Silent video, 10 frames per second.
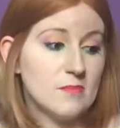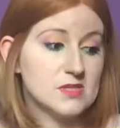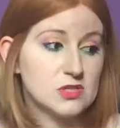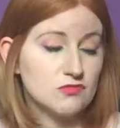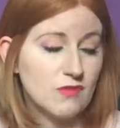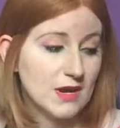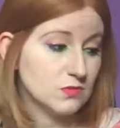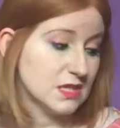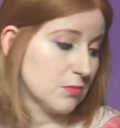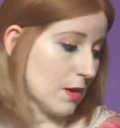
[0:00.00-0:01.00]
I'm
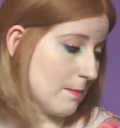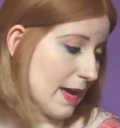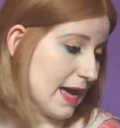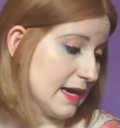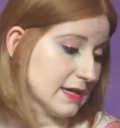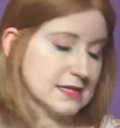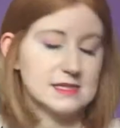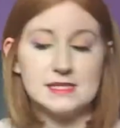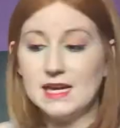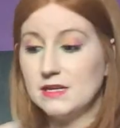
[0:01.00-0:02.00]
surrounded by
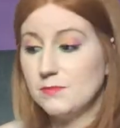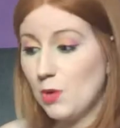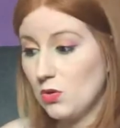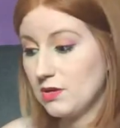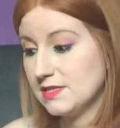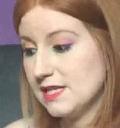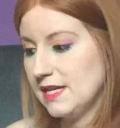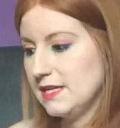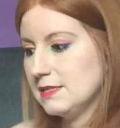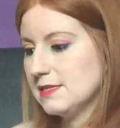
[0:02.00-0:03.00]
bags and
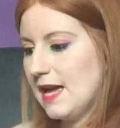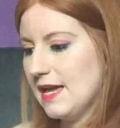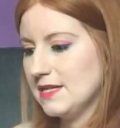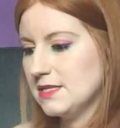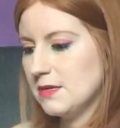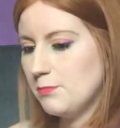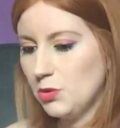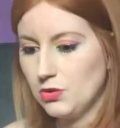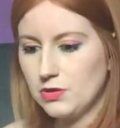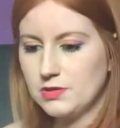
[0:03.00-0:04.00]
boxes and
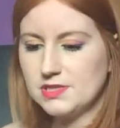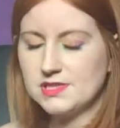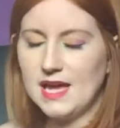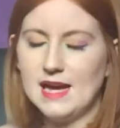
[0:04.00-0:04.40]
books,